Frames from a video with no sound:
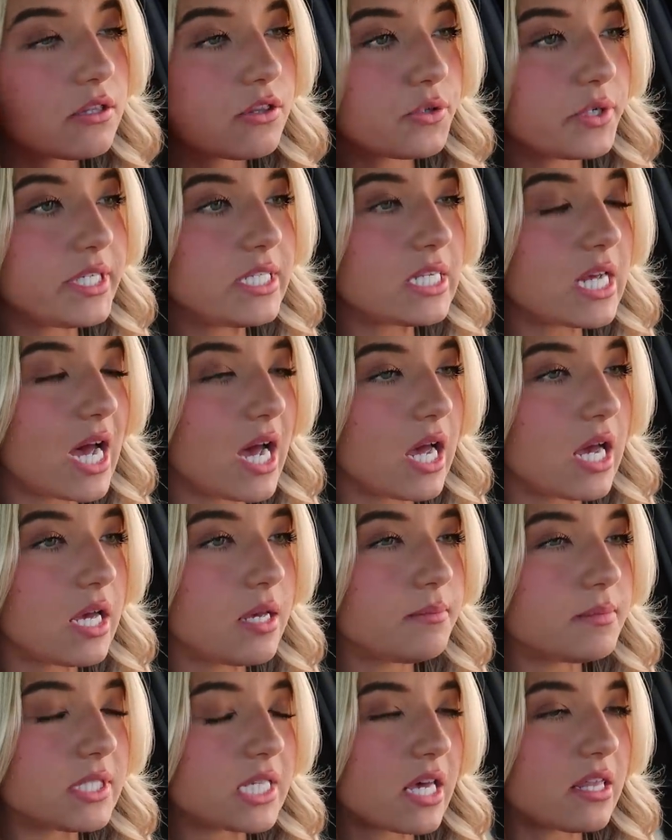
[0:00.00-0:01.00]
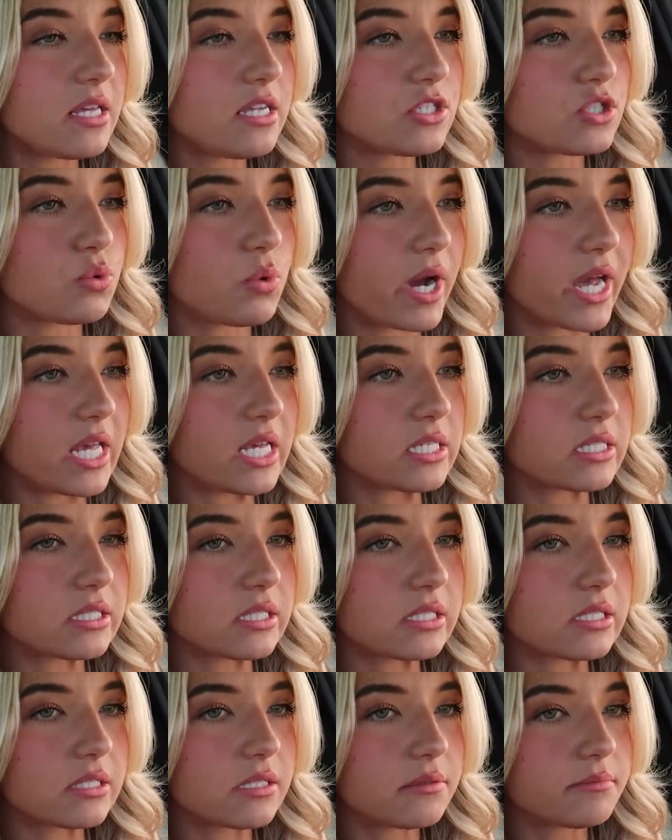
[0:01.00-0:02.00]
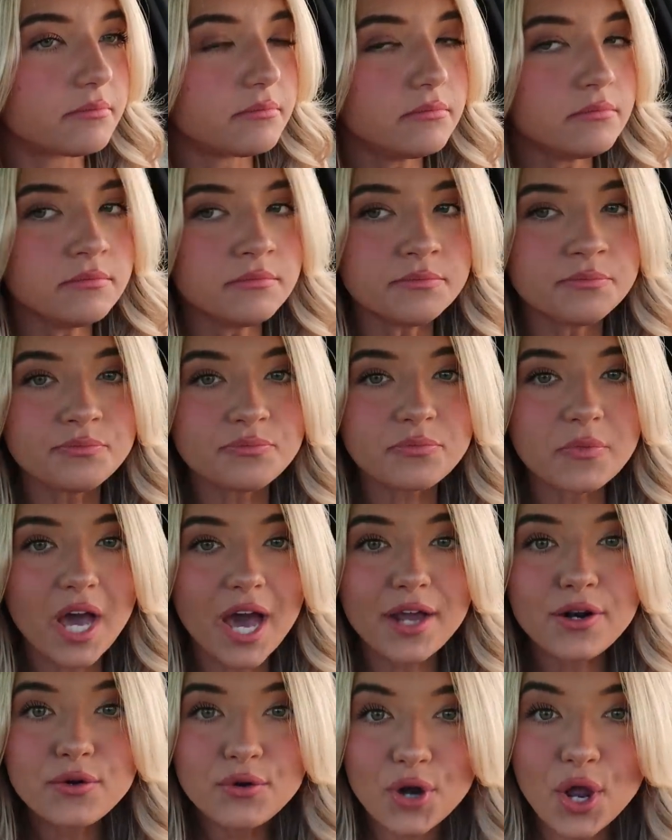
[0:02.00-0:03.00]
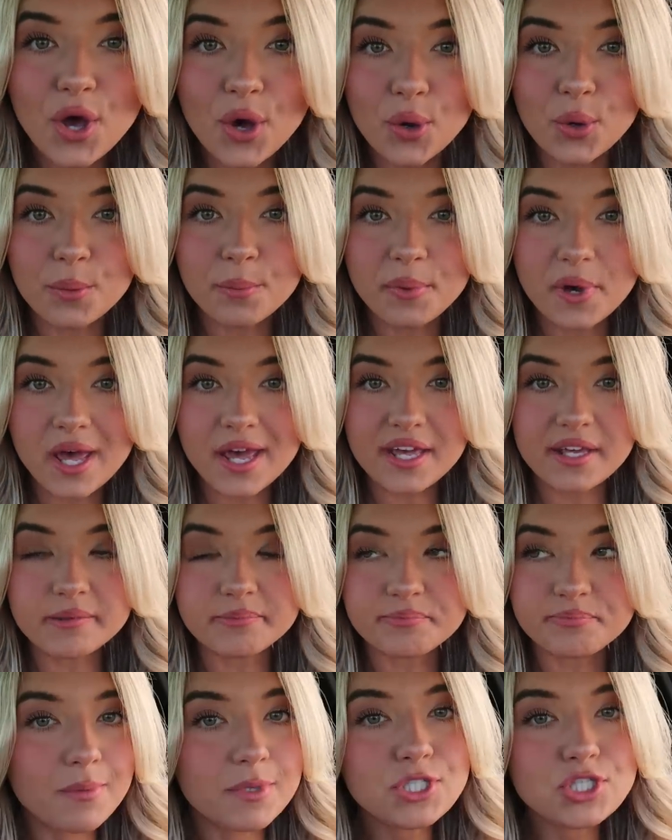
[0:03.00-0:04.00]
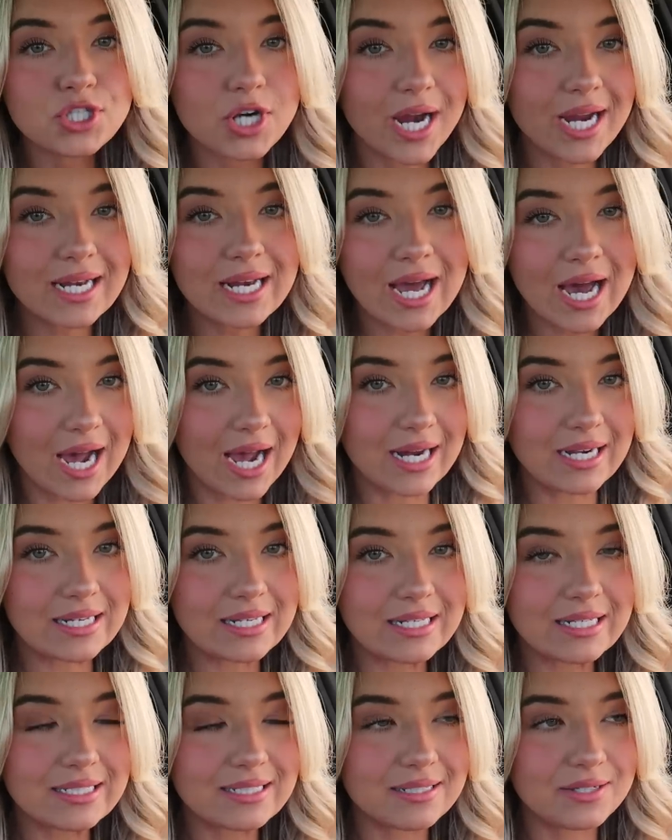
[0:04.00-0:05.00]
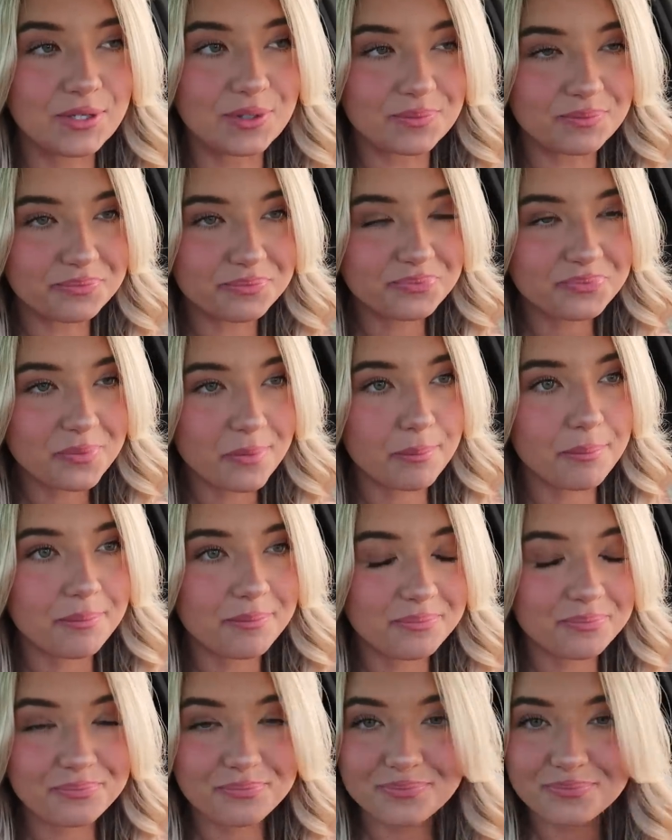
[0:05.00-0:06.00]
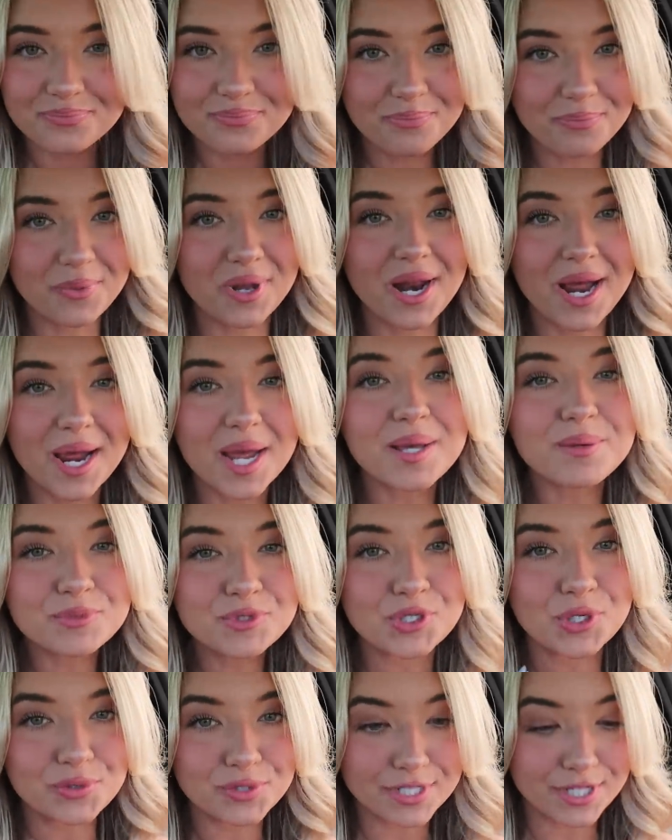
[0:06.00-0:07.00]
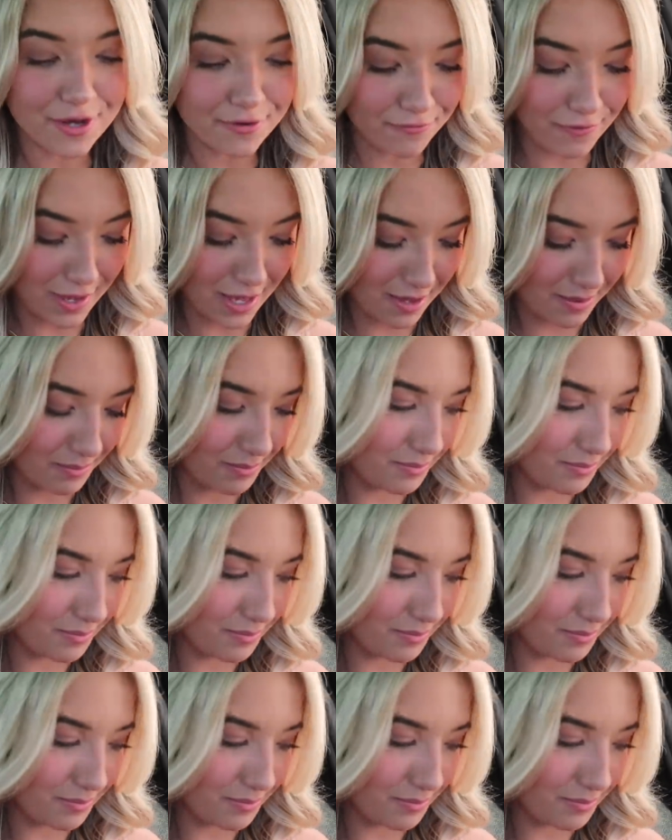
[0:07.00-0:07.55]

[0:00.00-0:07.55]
Three times? I think twice. I don't know, but I've been trying to hide it. But I am so stuffy.